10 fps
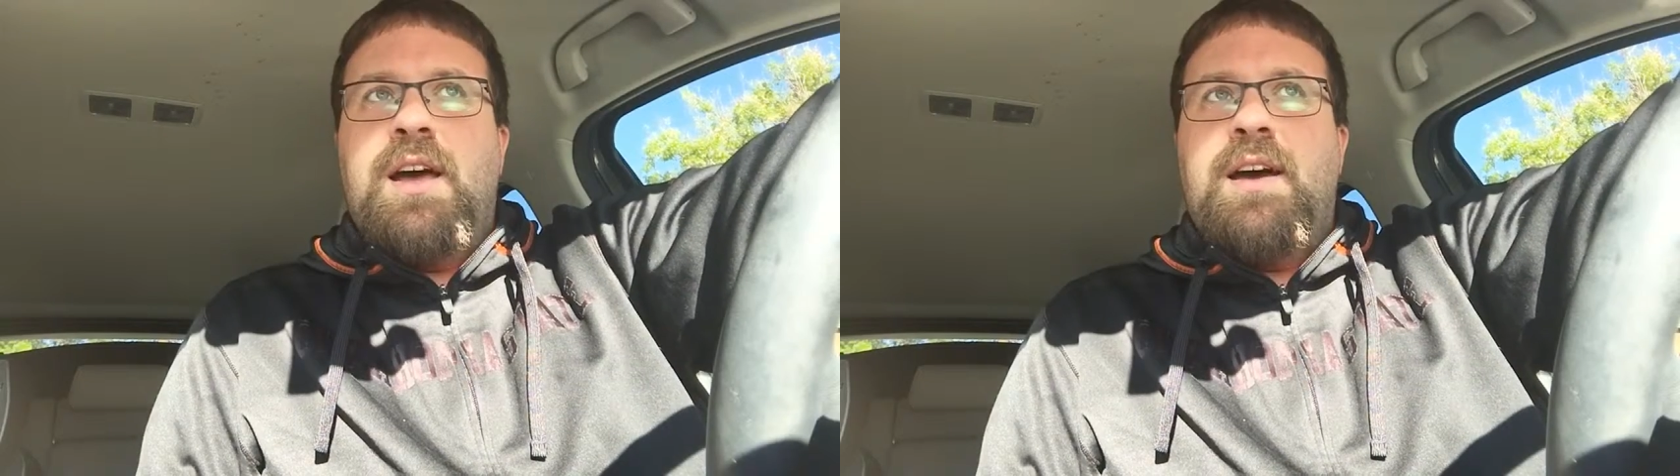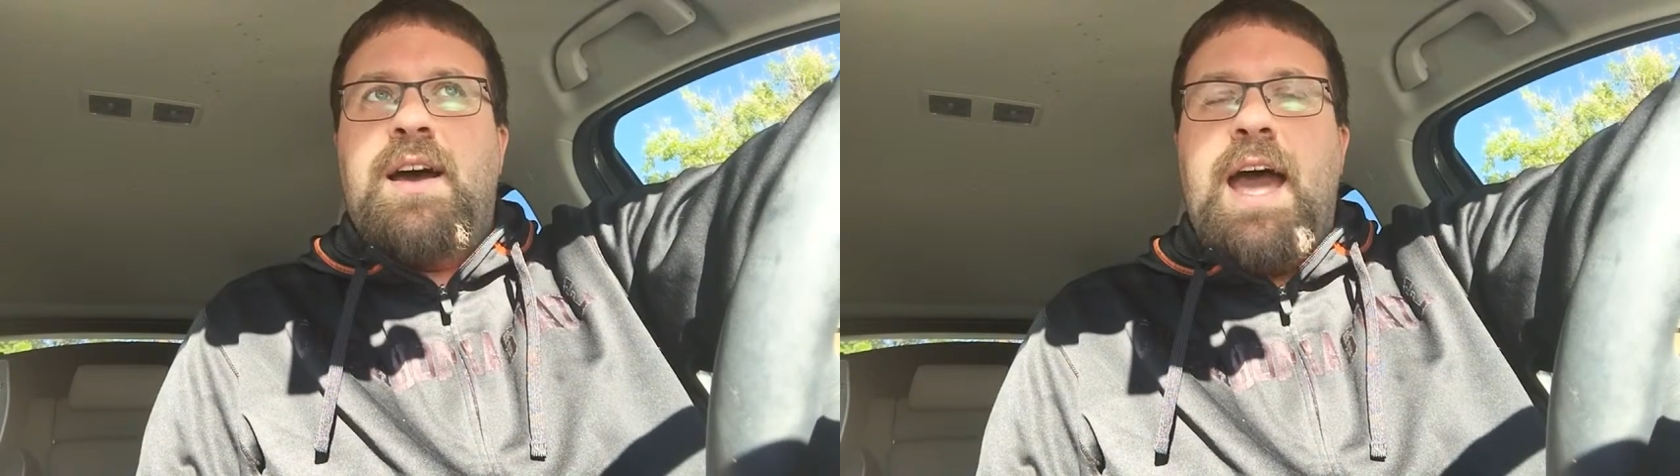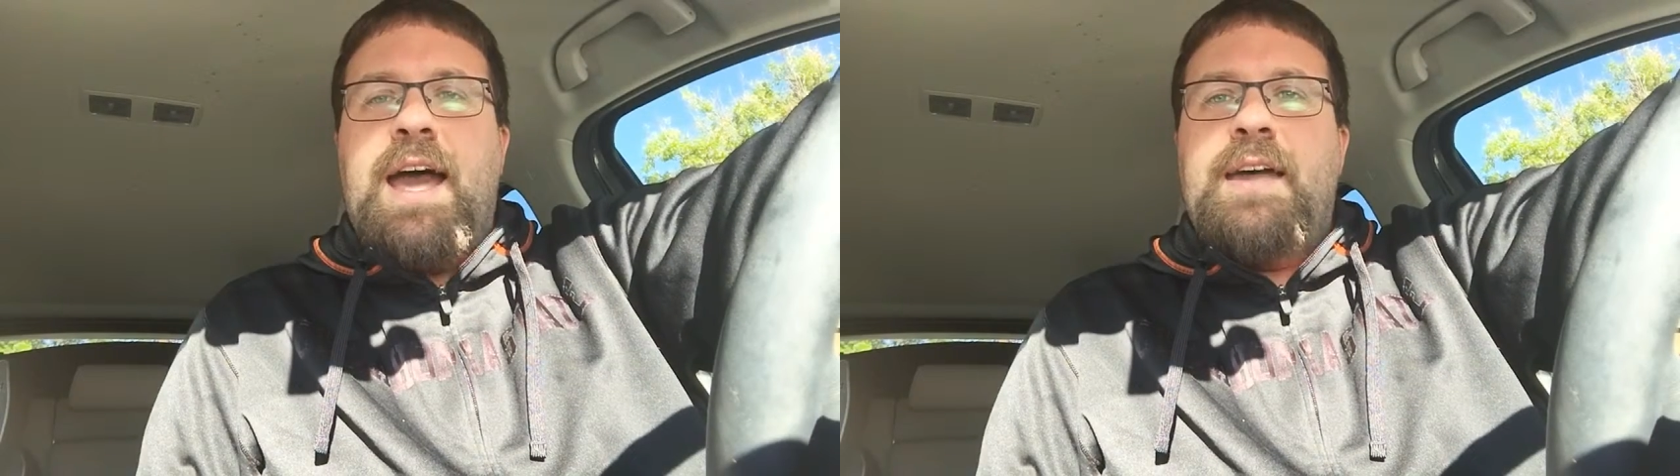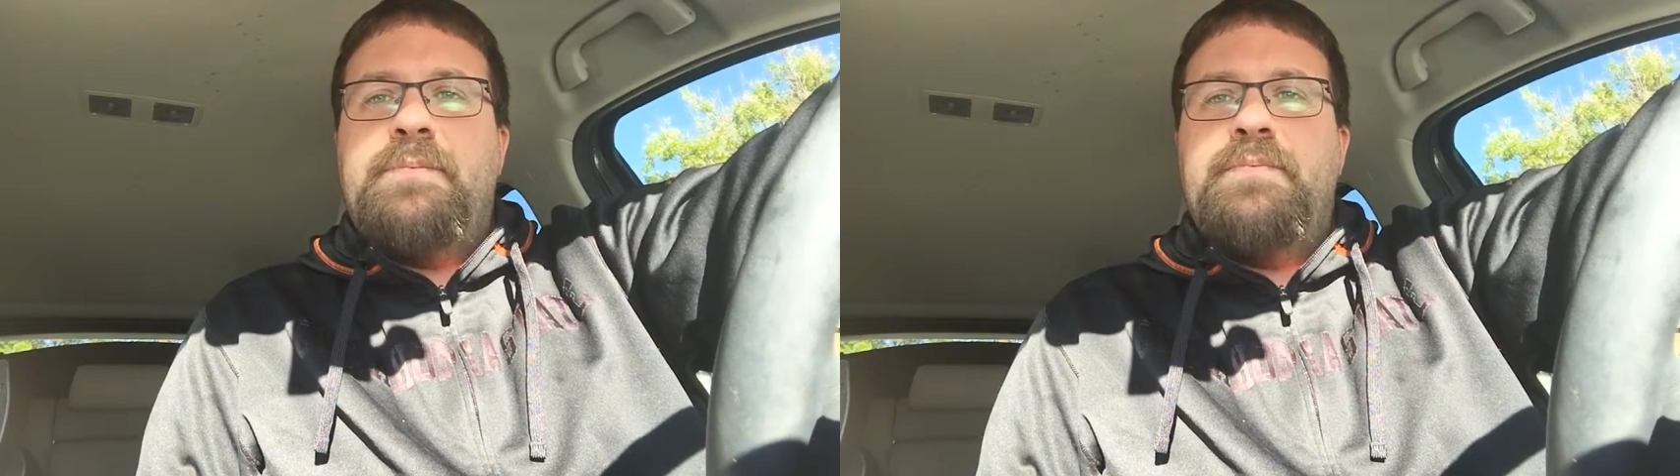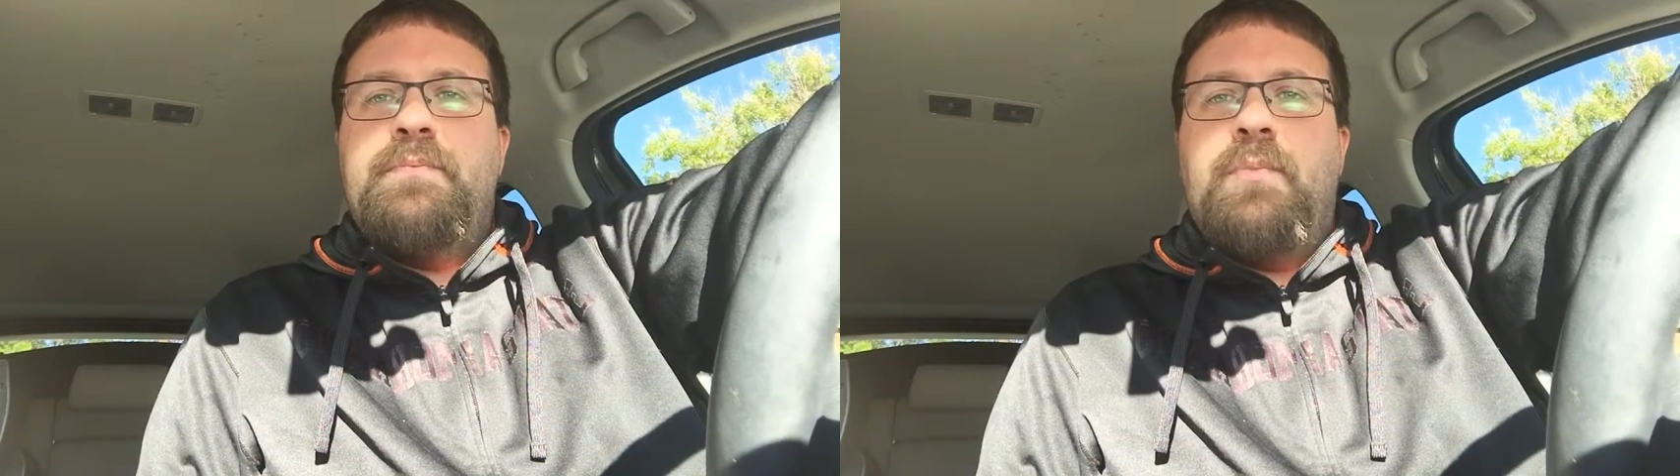
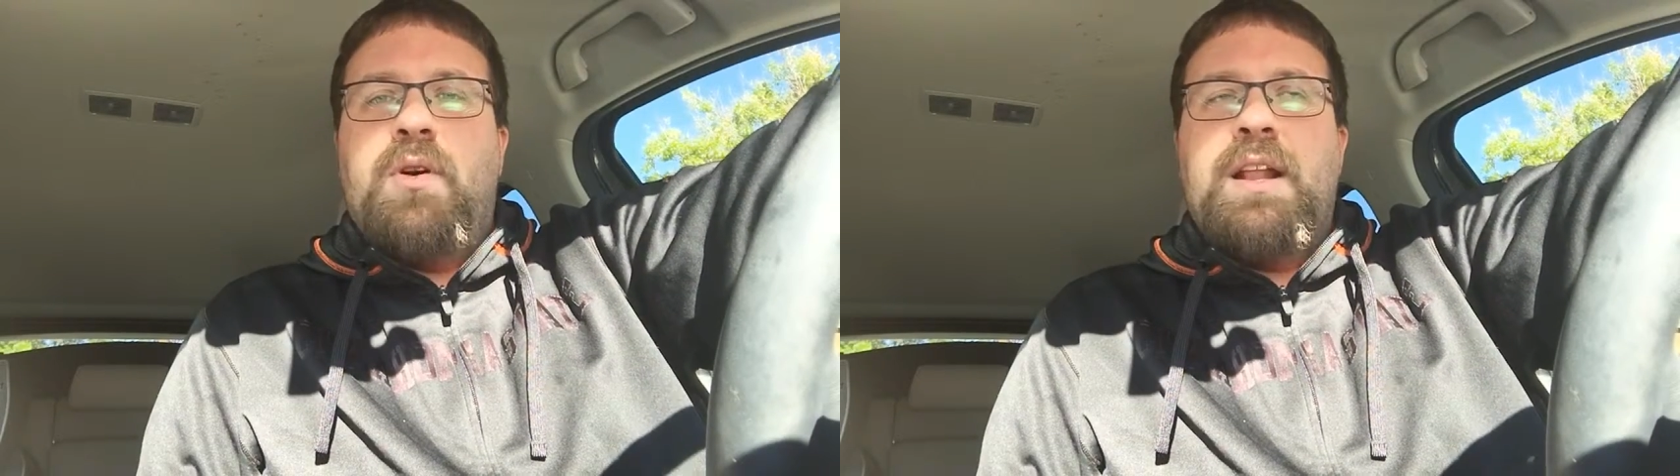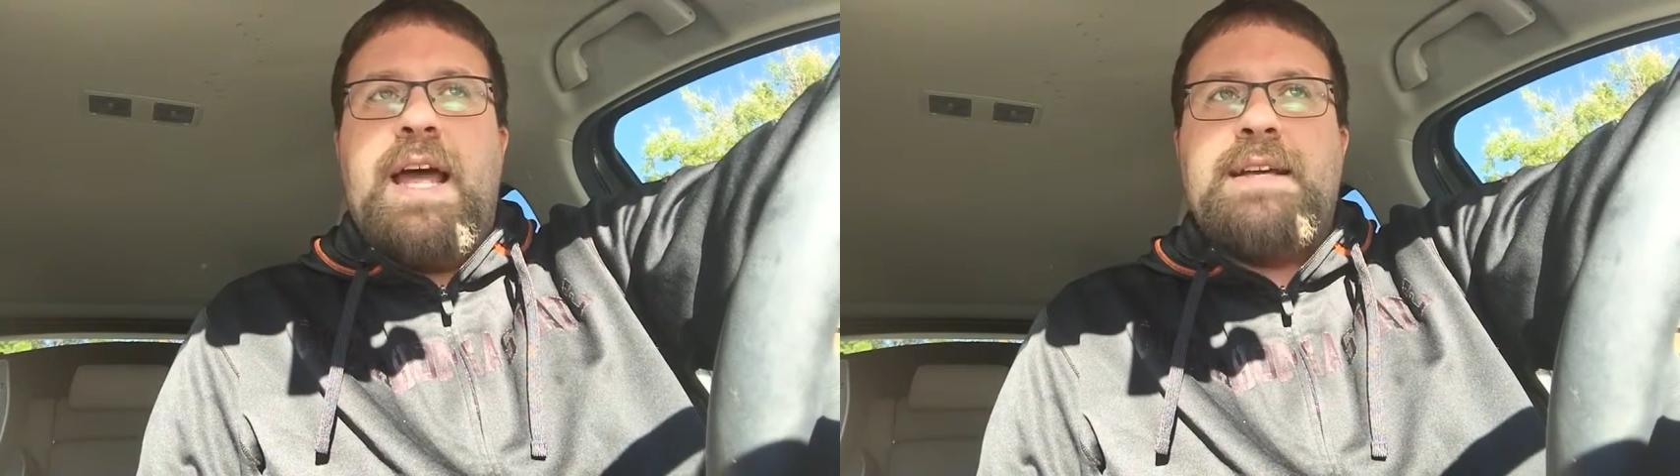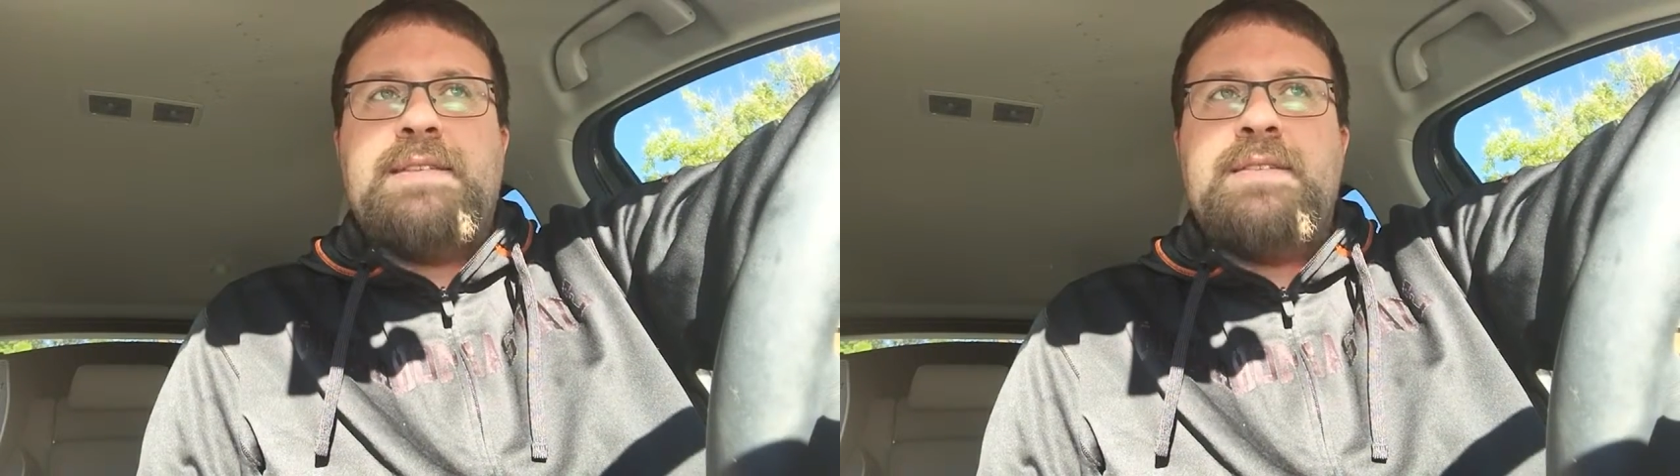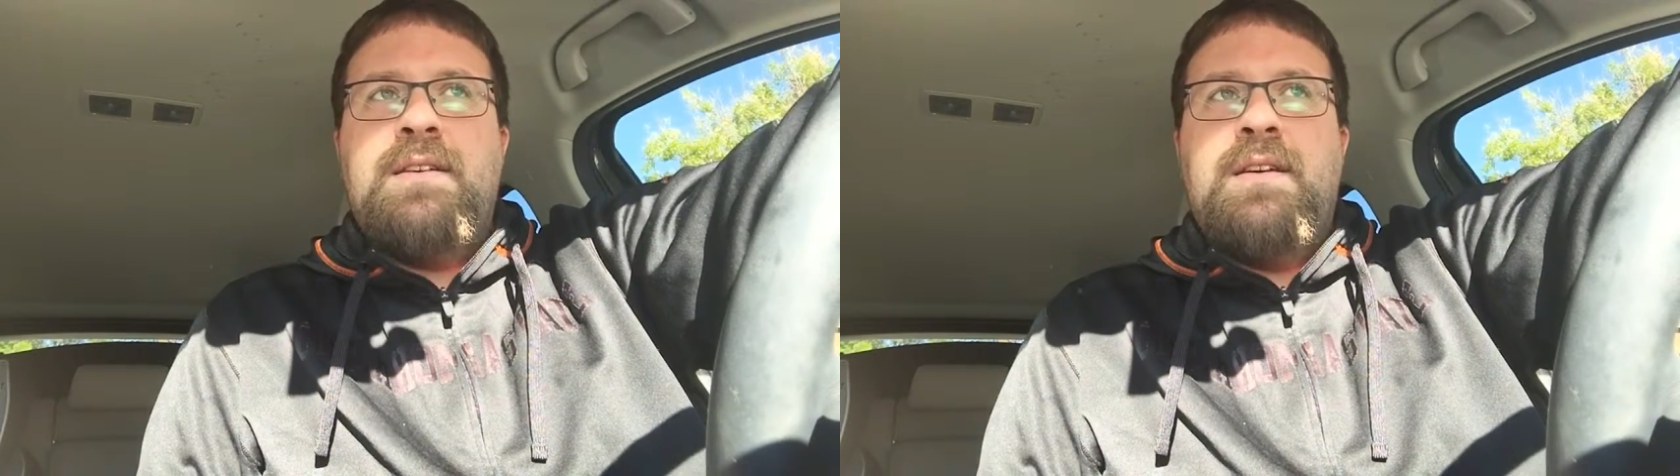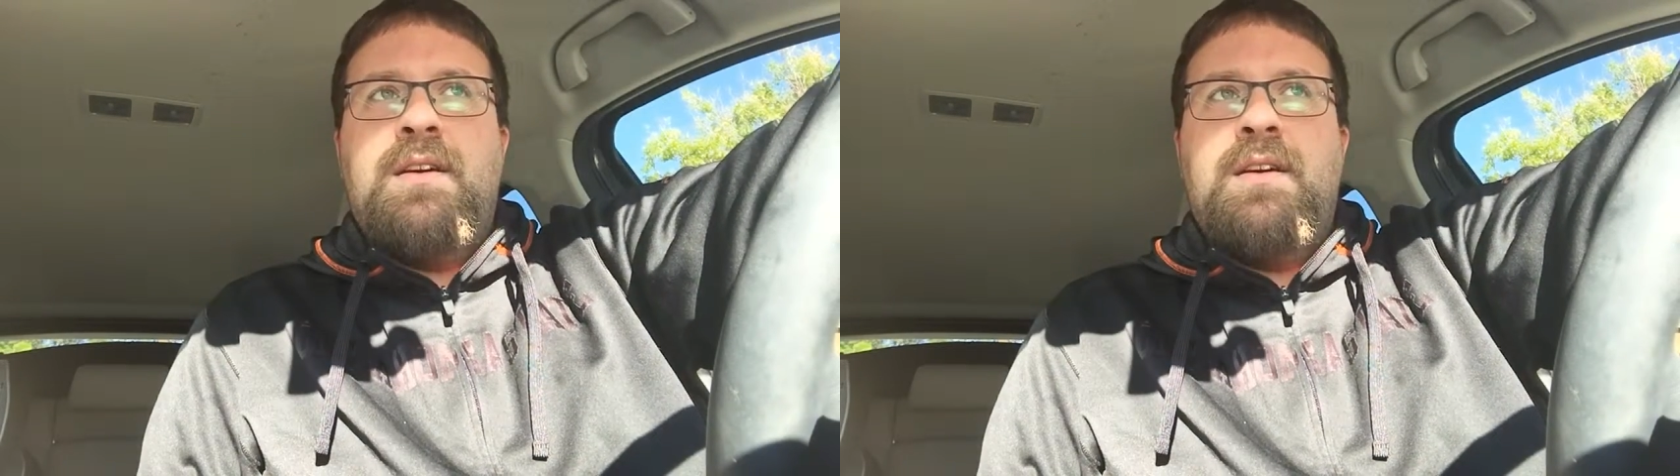I more or less